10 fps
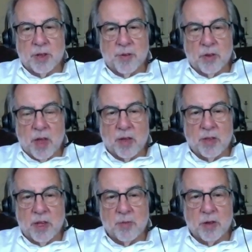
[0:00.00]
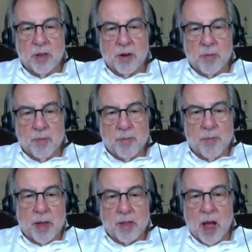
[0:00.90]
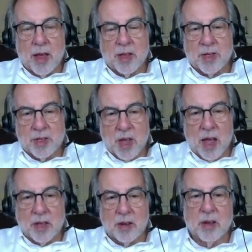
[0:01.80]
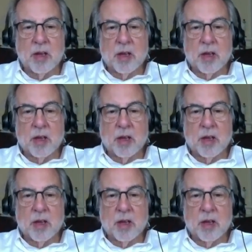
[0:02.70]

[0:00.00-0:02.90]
if you take the Hebrew letter Bet Ayin Zayin,